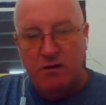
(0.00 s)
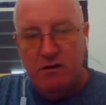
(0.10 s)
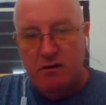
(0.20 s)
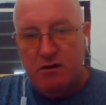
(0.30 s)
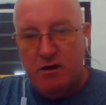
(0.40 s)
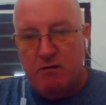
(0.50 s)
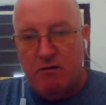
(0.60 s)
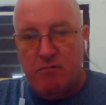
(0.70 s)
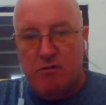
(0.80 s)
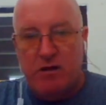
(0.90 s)
carry
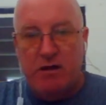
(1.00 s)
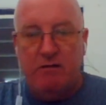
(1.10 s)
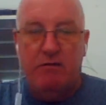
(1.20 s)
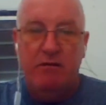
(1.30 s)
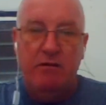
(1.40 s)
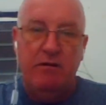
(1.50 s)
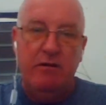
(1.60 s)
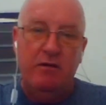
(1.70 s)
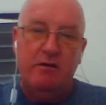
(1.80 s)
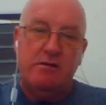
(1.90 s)
on with that?
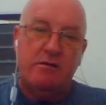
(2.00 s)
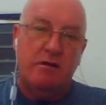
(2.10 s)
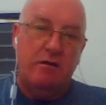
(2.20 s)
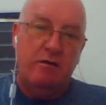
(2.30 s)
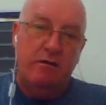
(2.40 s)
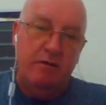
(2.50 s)
So,